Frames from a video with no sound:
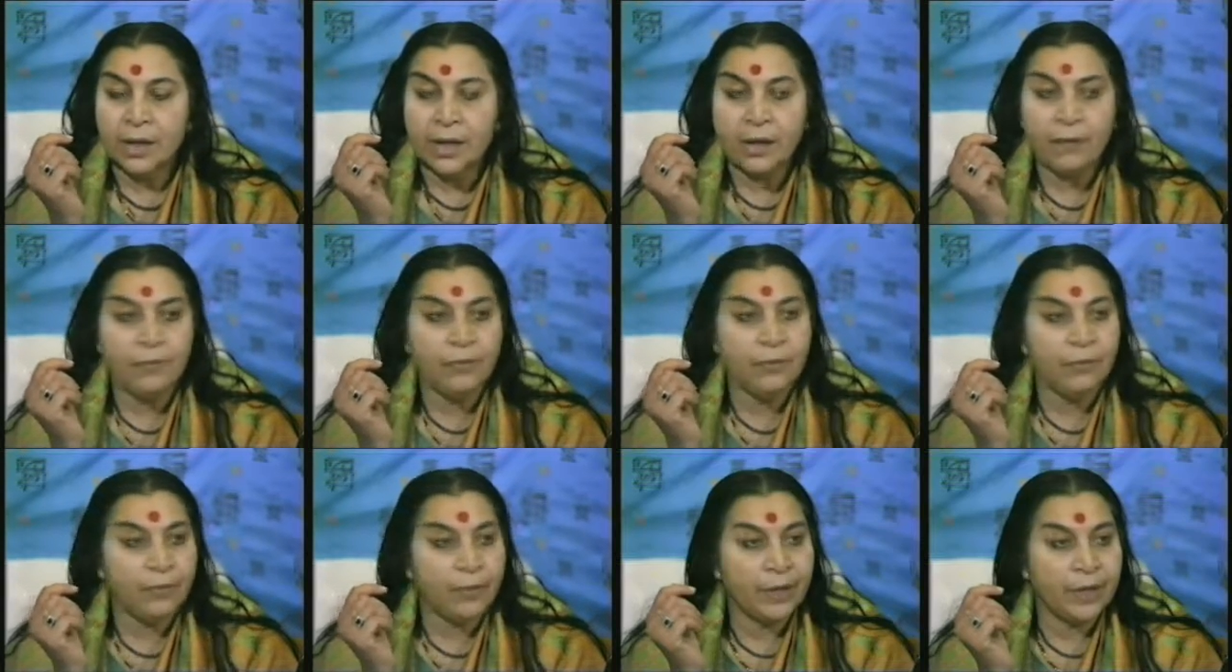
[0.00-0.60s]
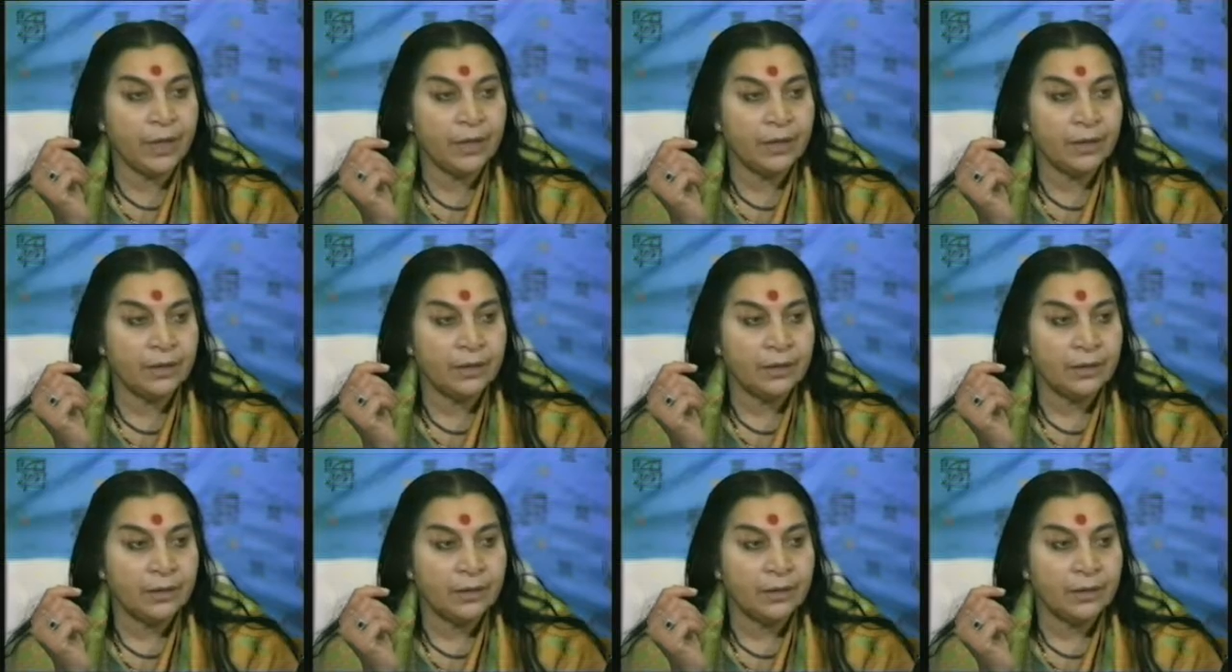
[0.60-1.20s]
everywhere
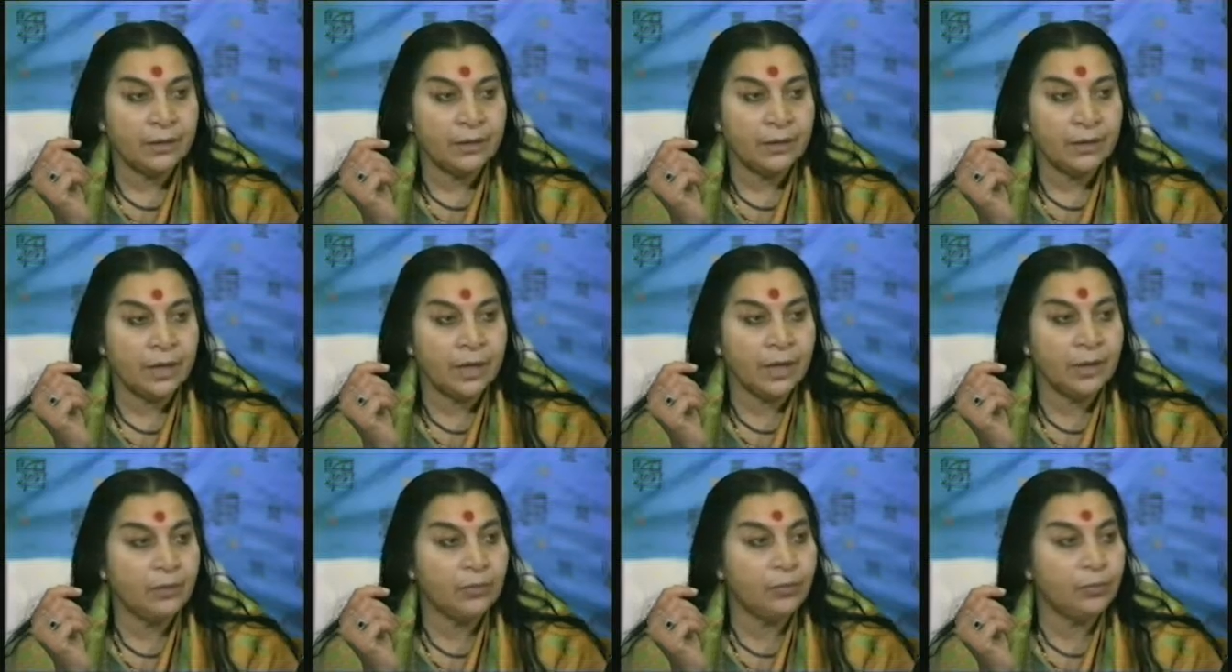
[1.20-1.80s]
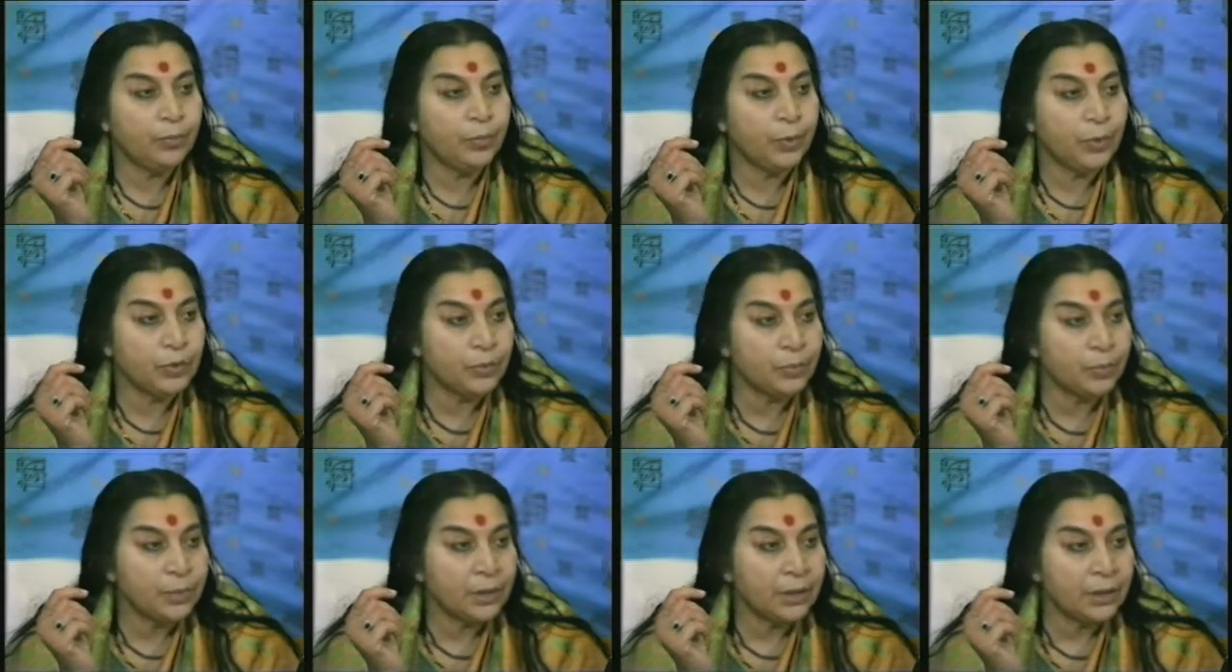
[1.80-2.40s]
and to
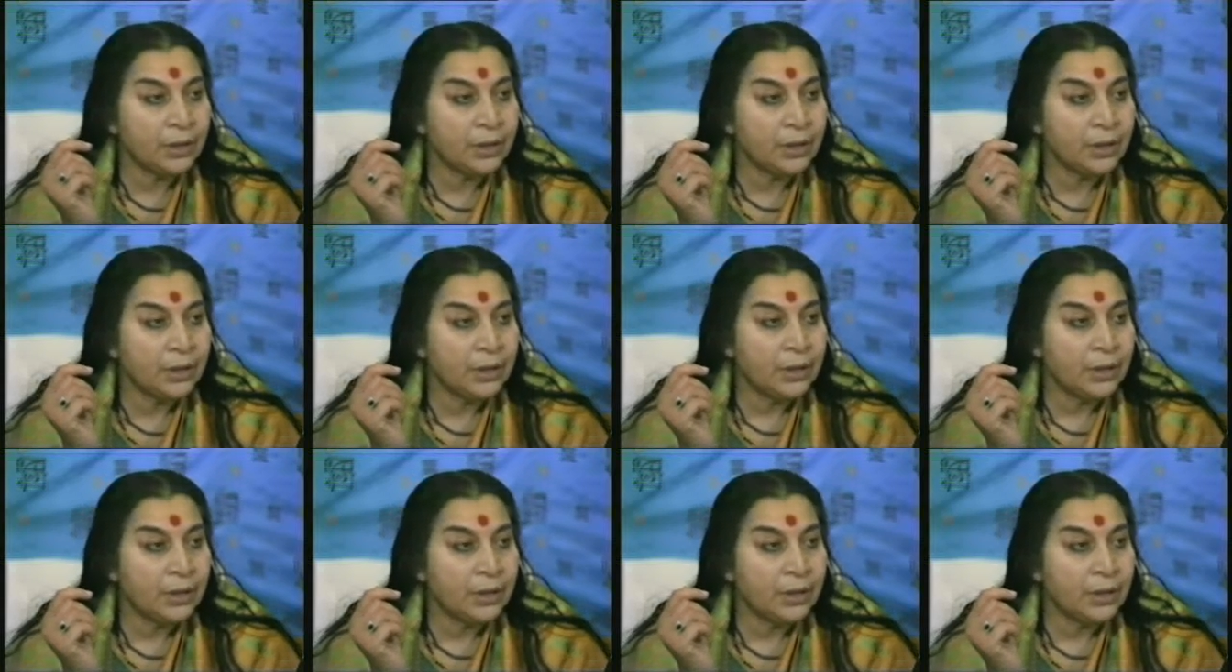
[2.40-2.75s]
prosper